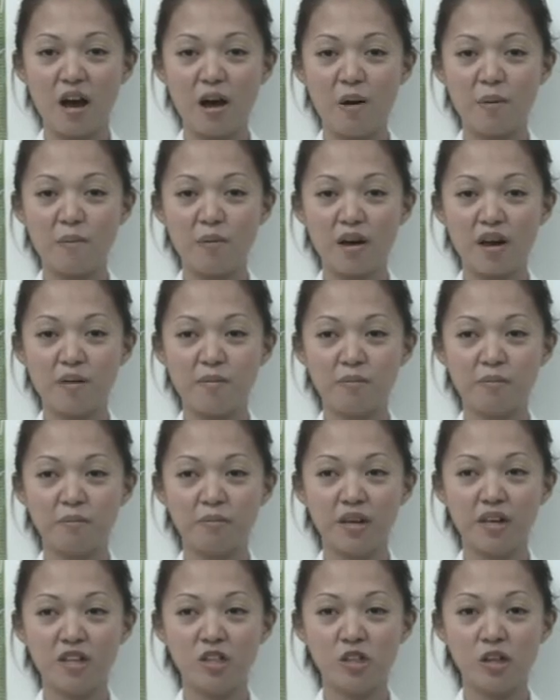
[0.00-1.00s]
I
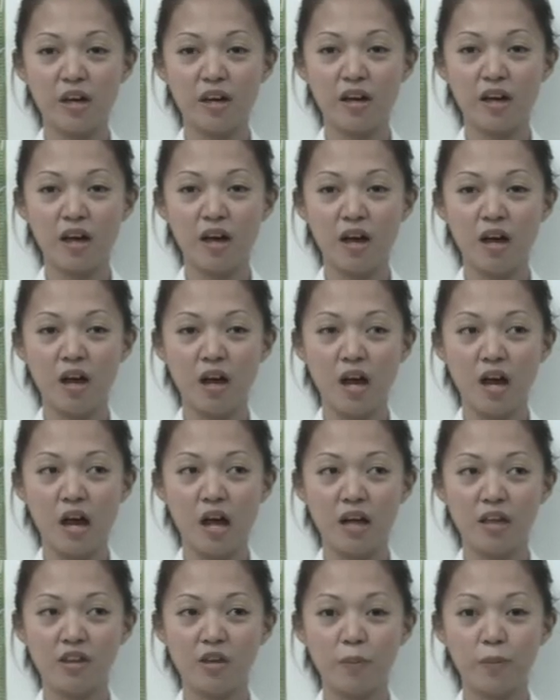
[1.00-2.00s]
make
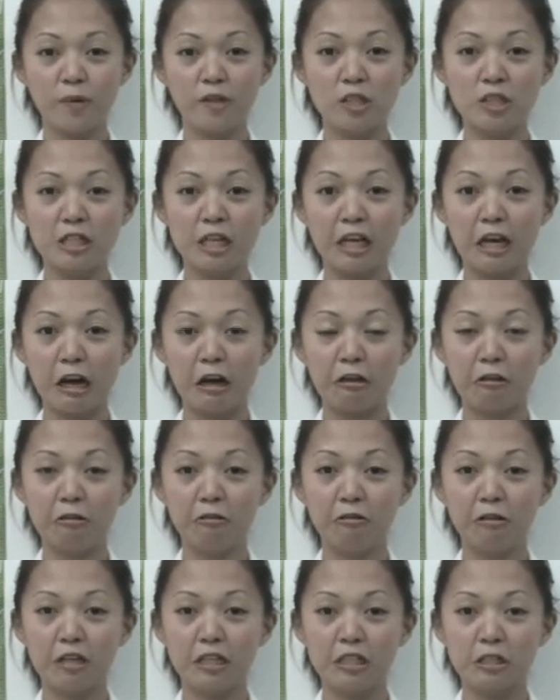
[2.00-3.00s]
the first thing I
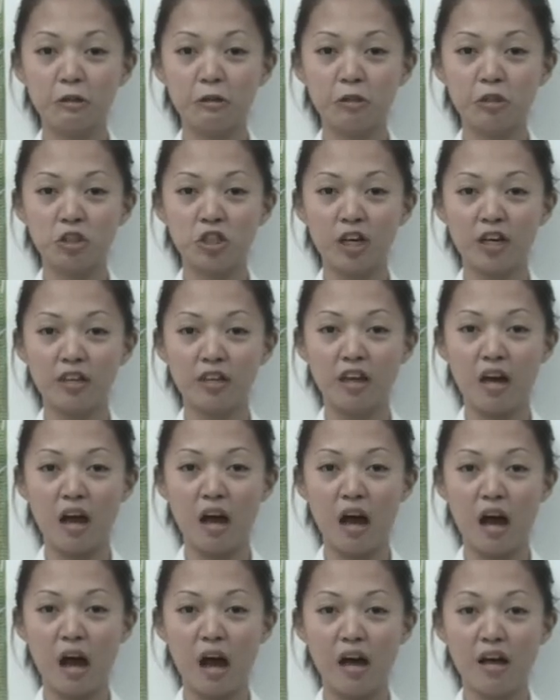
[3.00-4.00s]
do is to check
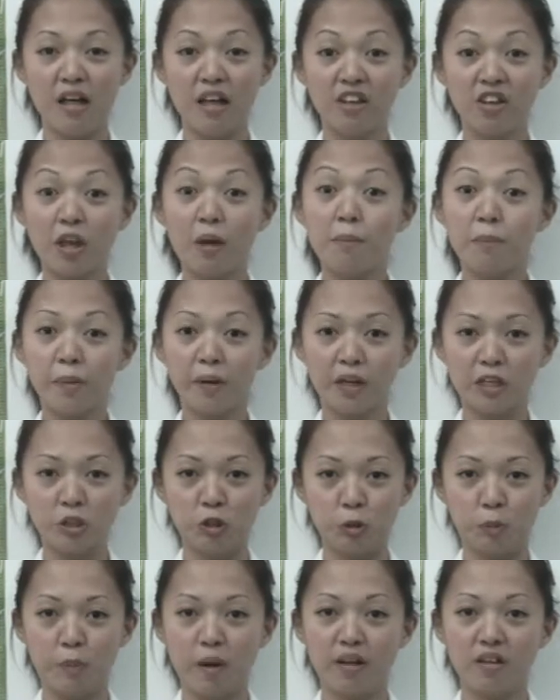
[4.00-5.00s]
the
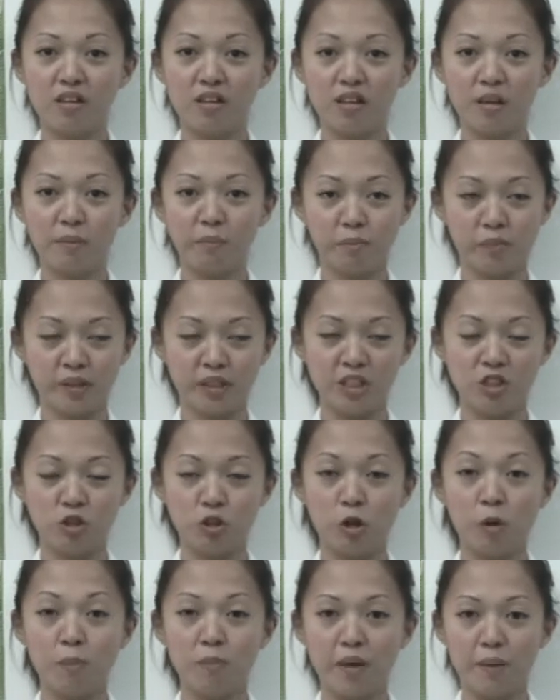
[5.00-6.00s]
temperature, body
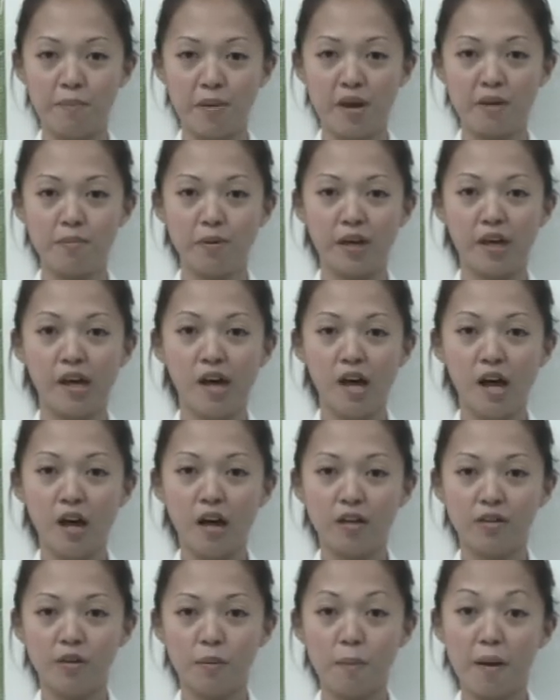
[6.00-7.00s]
temperature of the baby,
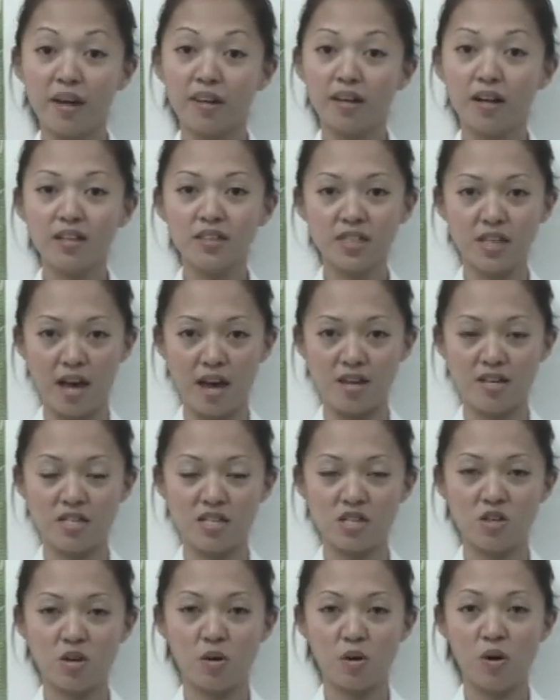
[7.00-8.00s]
the vital
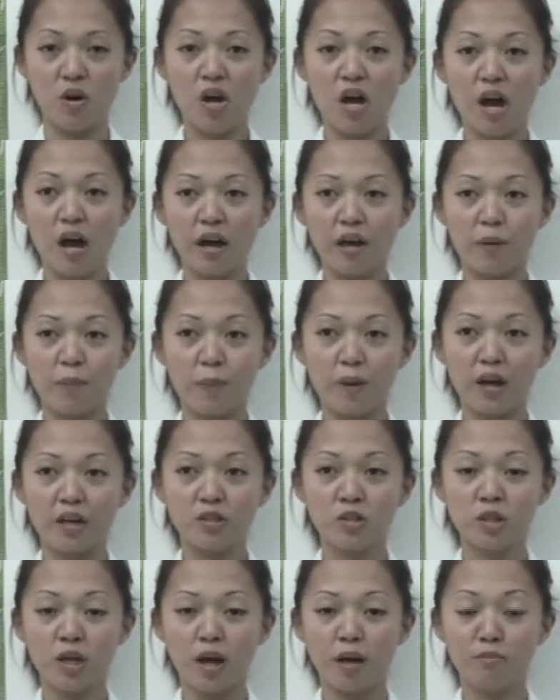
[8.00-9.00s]
signs. So if
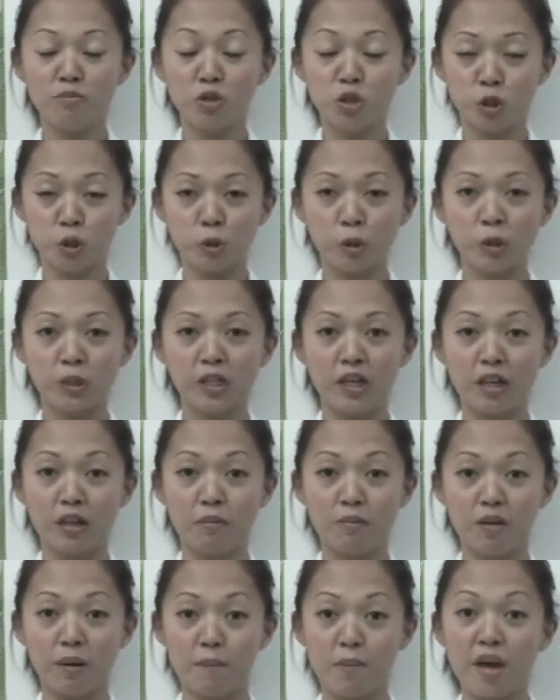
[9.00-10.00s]
I'm sure
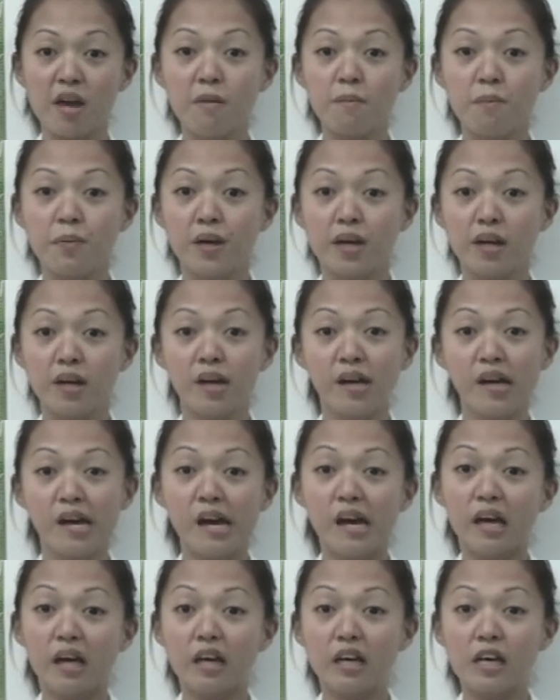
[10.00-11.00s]
that the baby
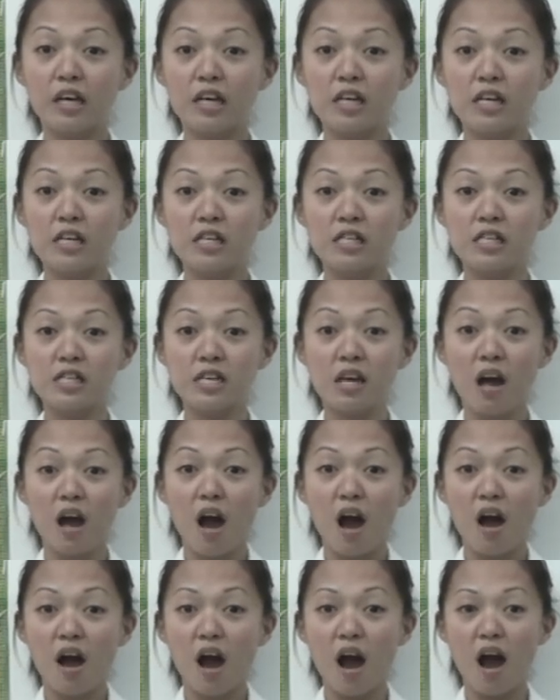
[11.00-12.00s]
is
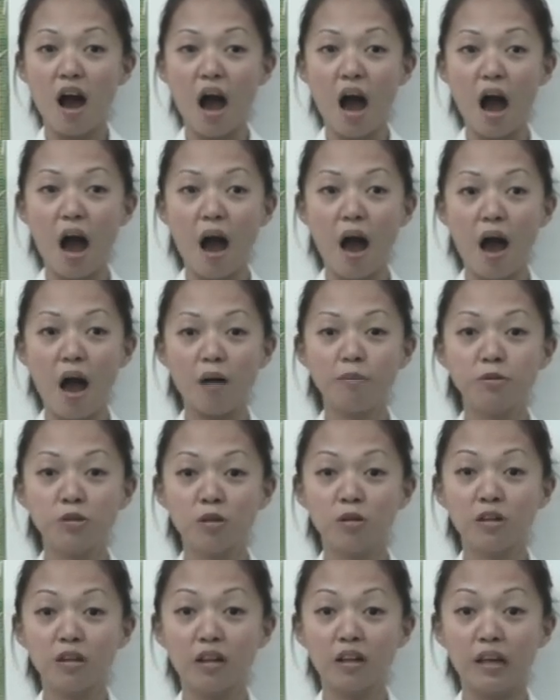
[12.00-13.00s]

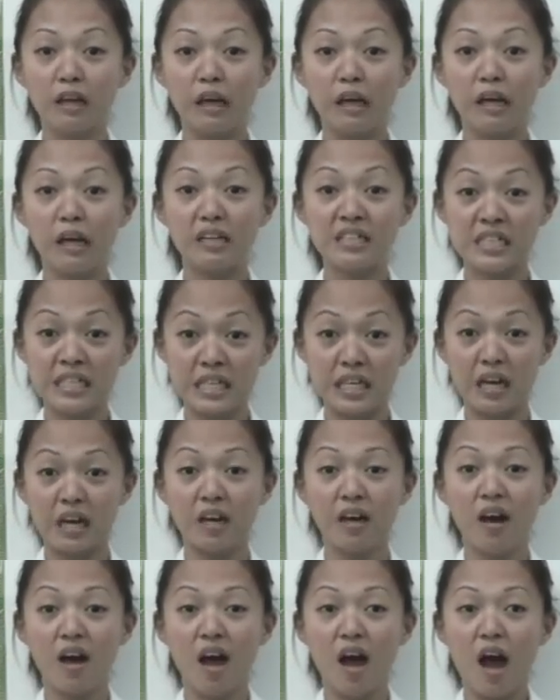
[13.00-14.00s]
absolutely
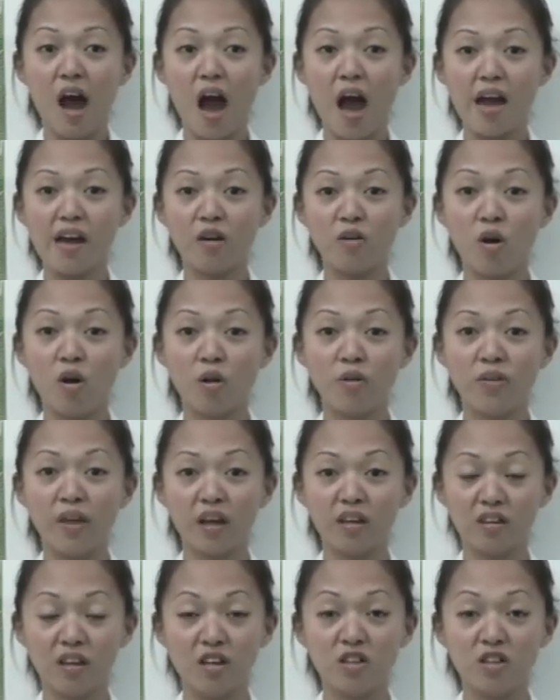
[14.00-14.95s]
sick, I call the